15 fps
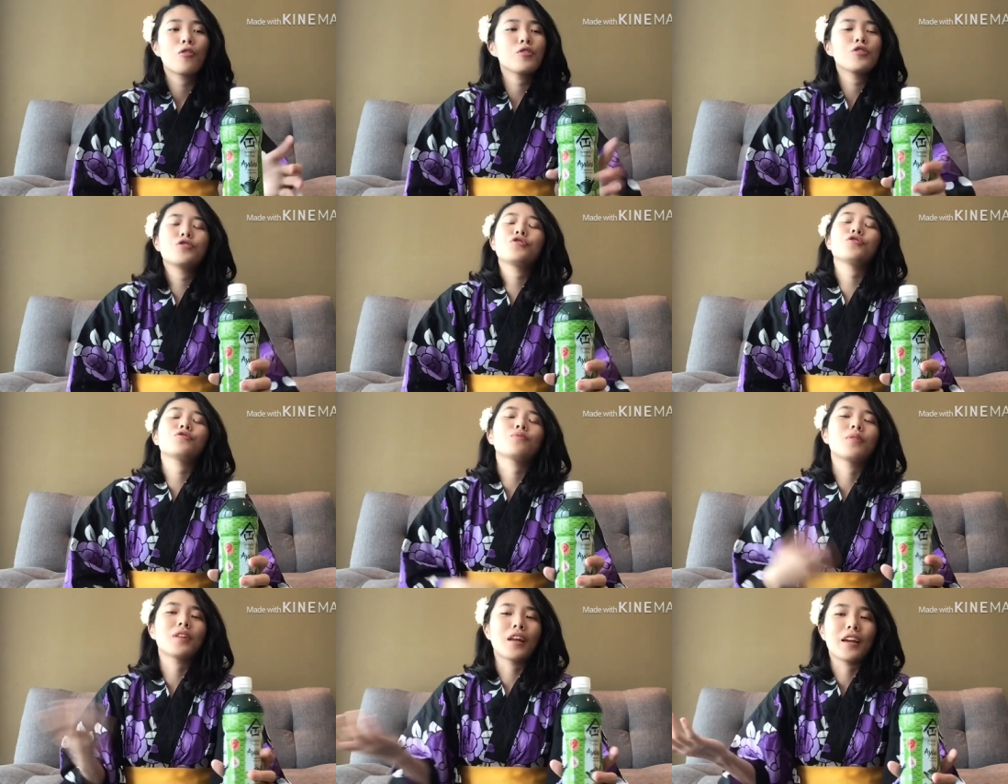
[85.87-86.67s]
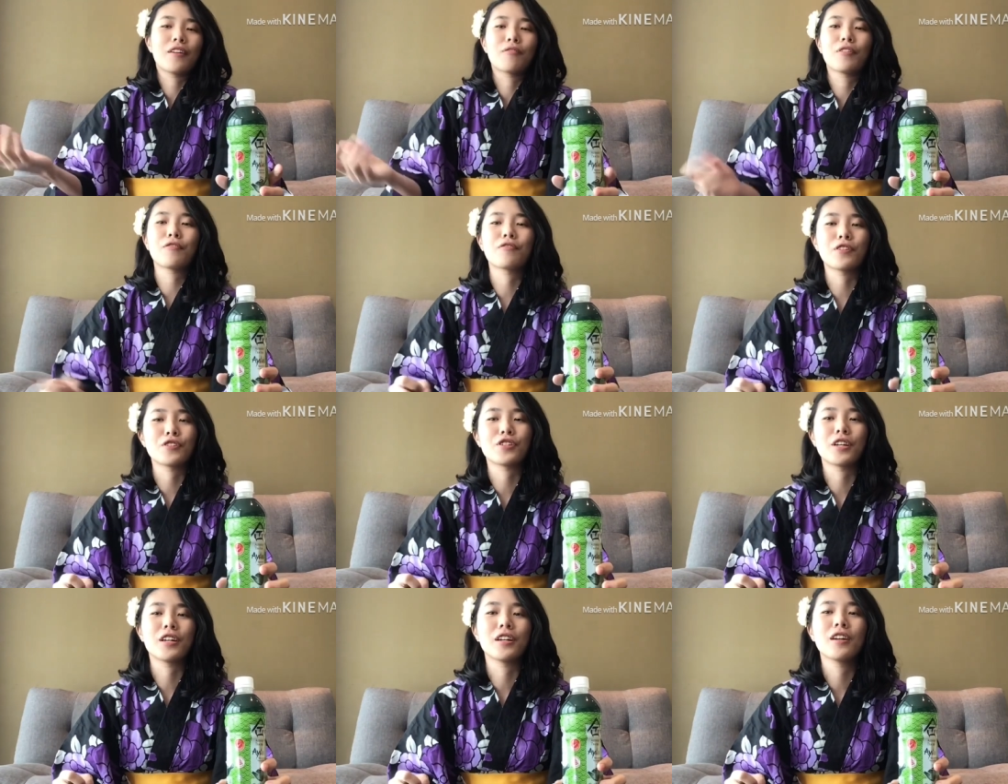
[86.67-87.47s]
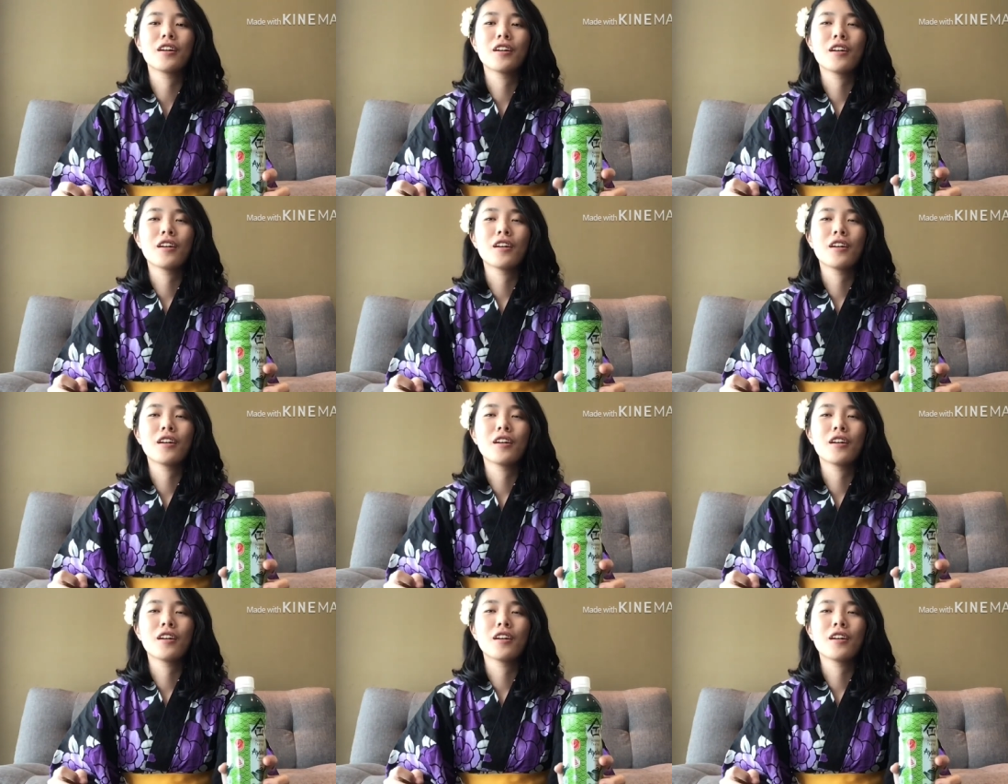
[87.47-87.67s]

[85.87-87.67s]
or you just want like a refreshing